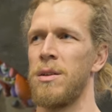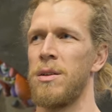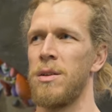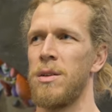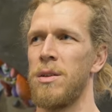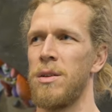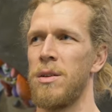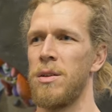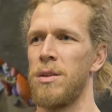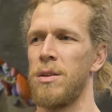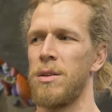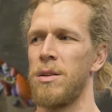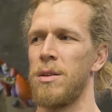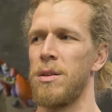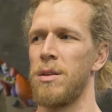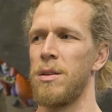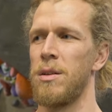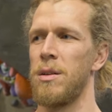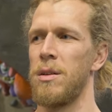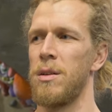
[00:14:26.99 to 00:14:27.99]

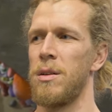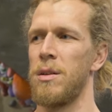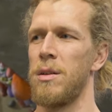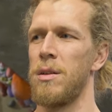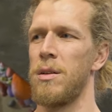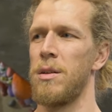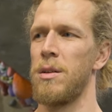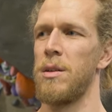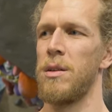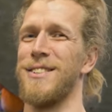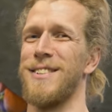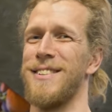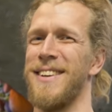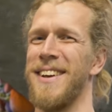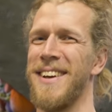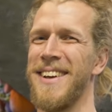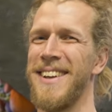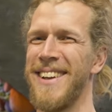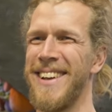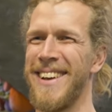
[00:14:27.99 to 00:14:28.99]

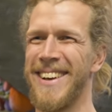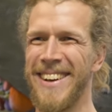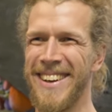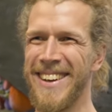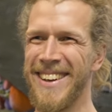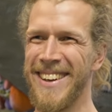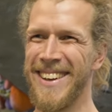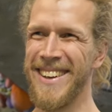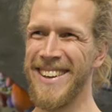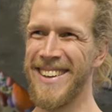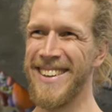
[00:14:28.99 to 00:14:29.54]
The person shown says nothing.